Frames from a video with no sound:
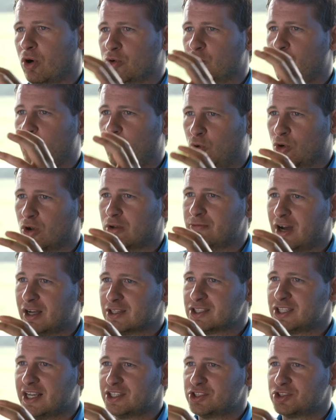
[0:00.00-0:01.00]
on all of our
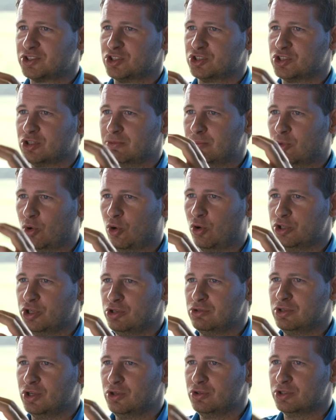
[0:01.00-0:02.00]
testers the more you
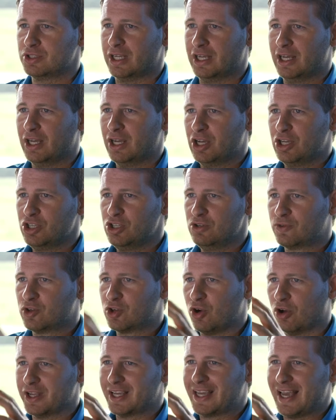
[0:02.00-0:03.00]
used it. You've
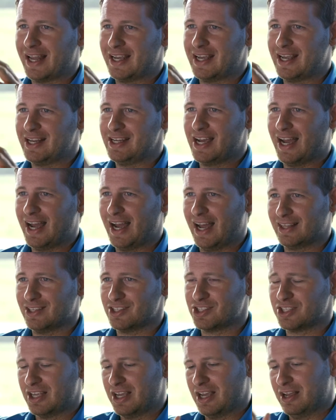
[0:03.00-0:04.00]
got to get it in your
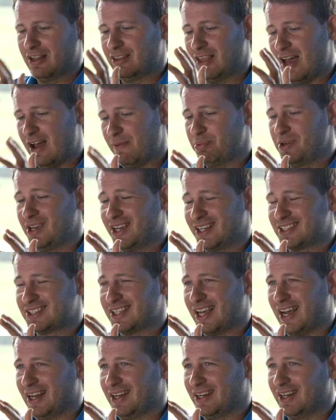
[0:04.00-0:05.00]
hands. That being
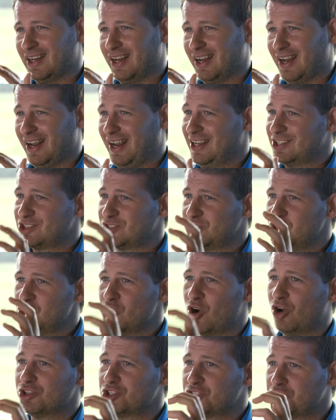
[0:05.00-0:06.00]
said, it's
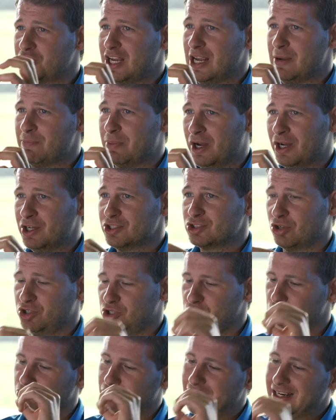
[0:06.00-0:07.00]
not cheap, so
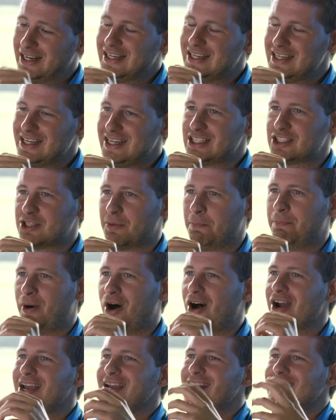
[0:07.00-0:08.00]
you really need to
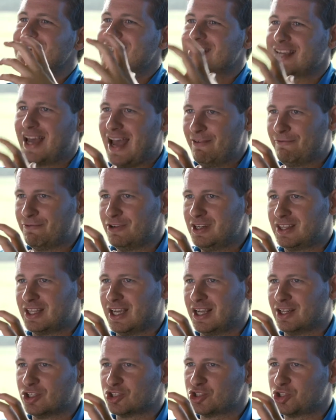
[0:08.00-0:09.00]
buy into
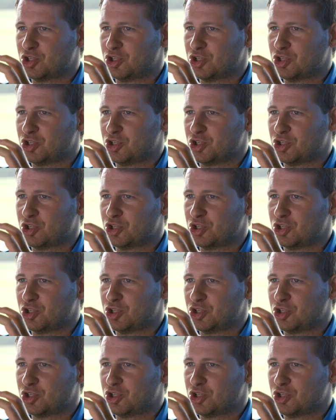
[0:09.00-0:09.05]
everything that